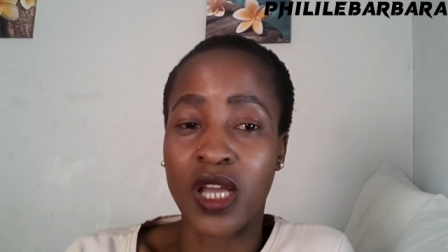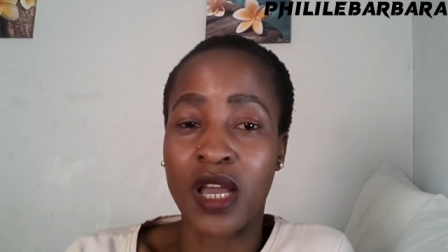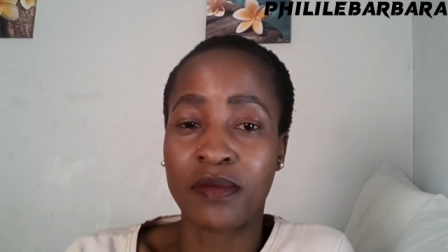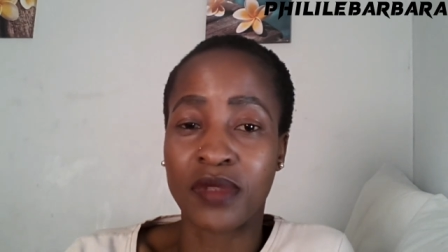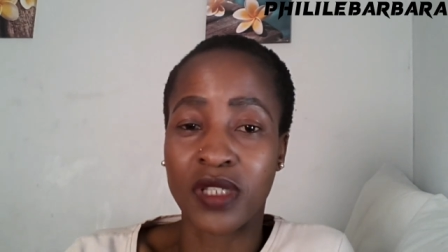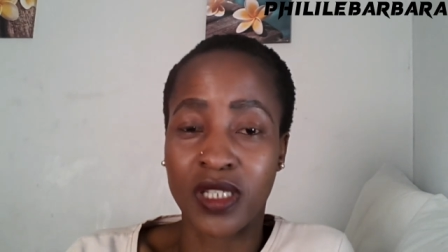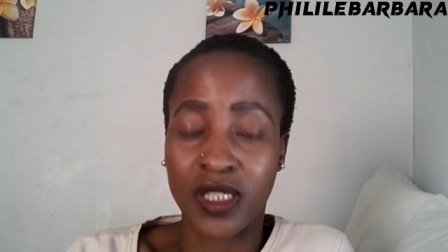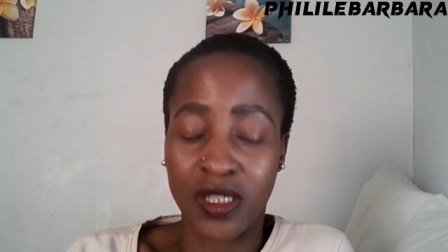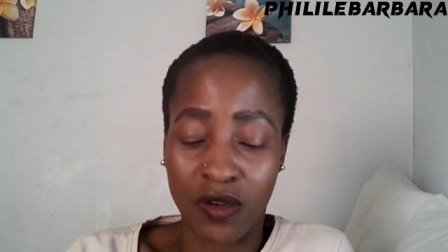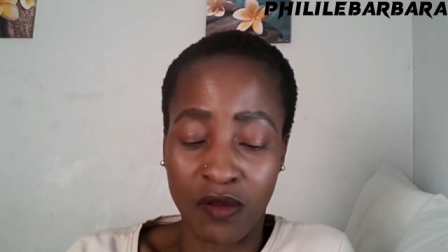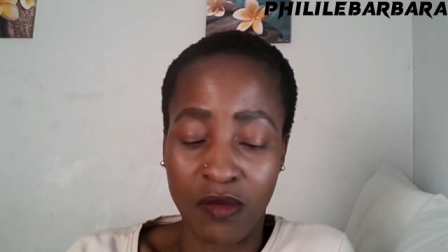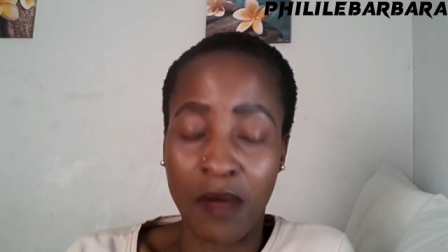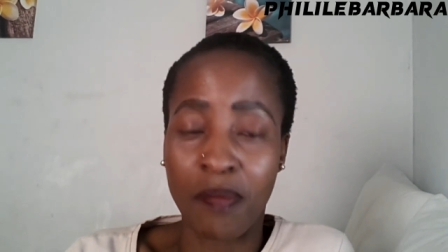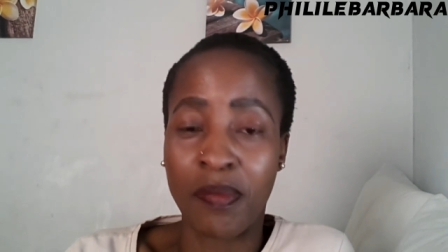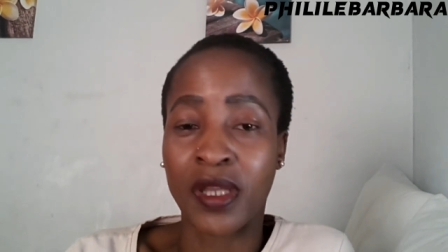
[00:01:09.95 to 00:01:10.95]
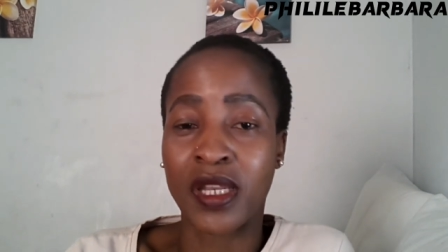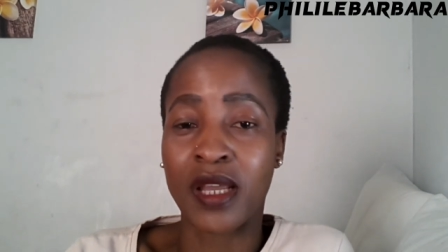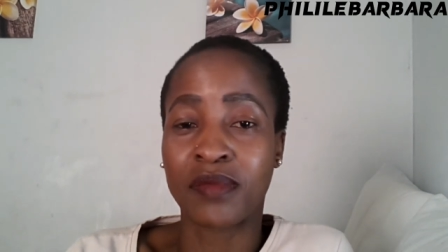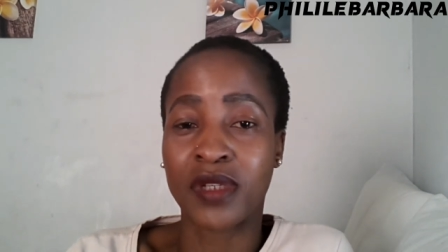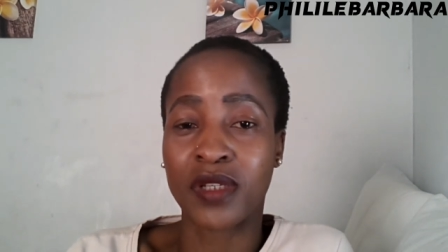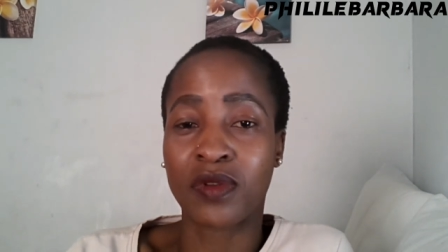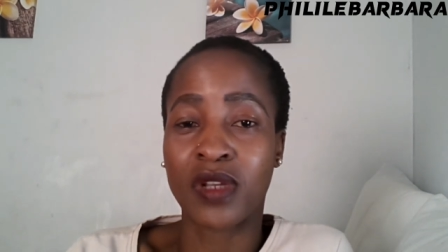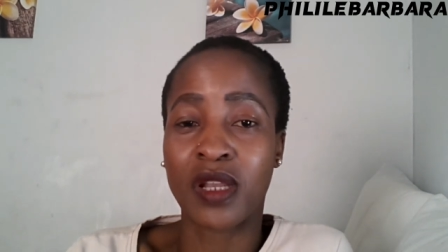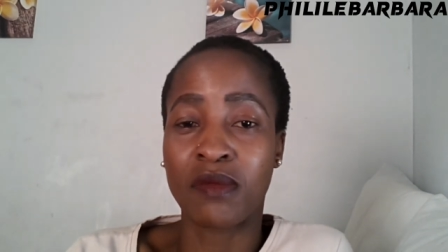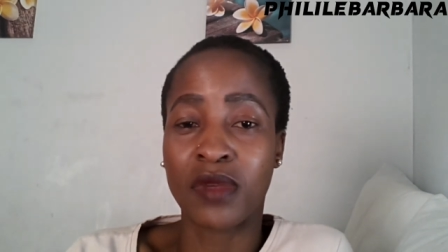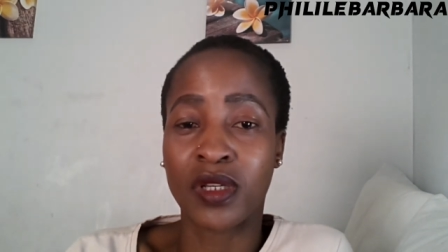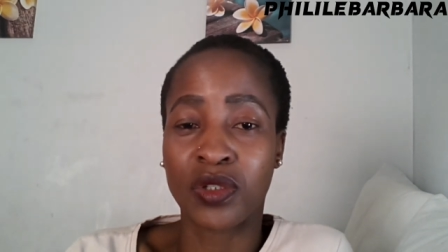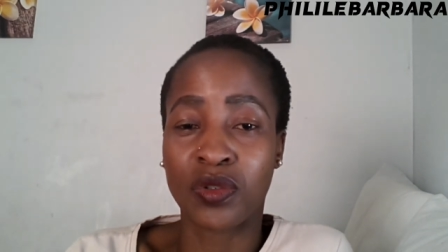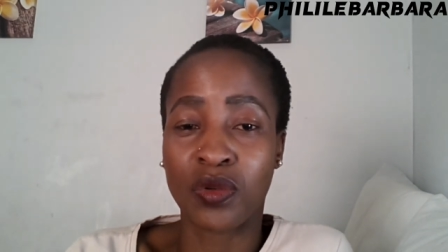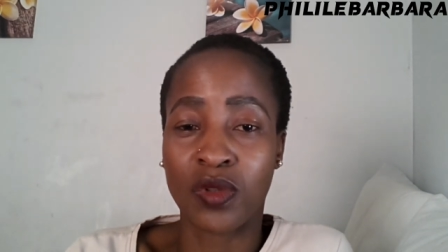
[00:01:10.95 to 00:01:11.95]
I'm sitting here on my bed. I'm just going to
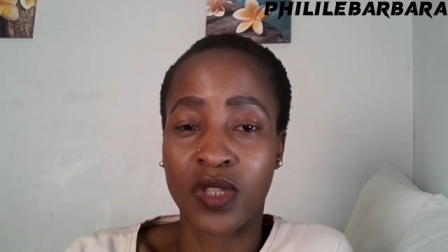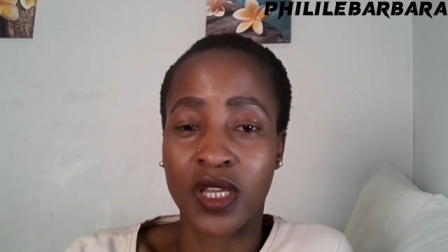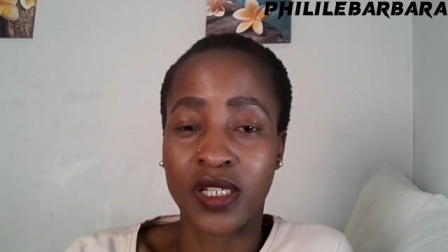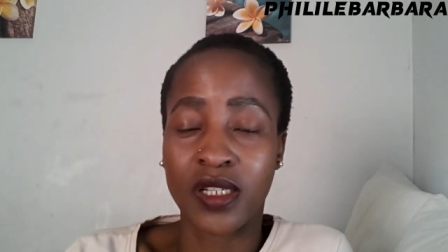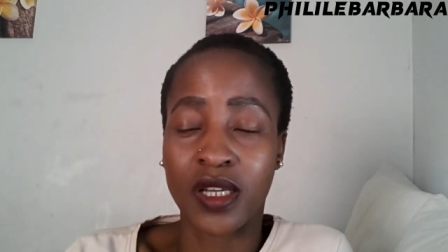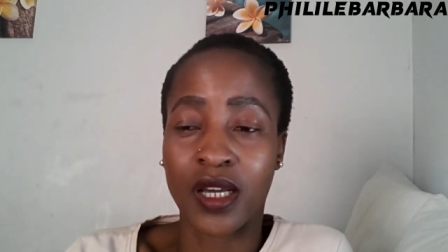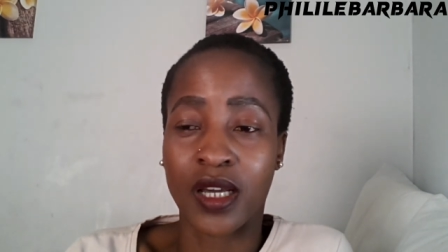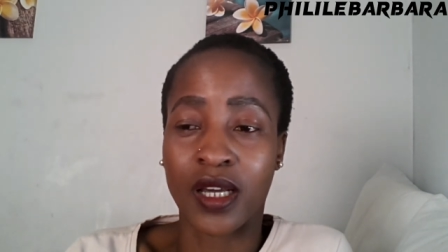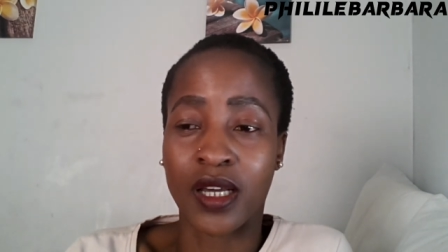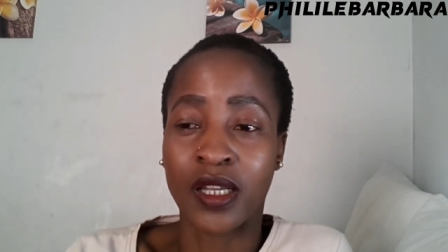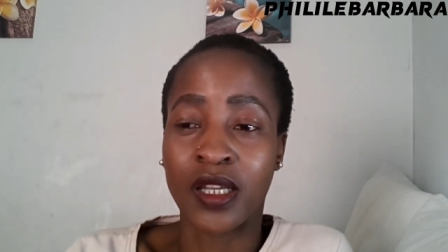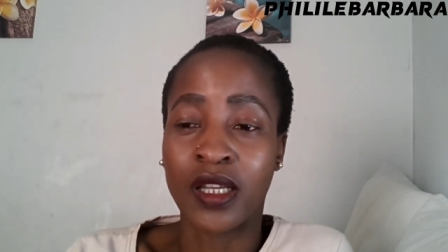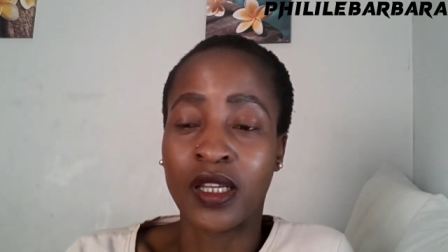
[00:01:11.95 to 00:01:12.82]
make sure that, uh,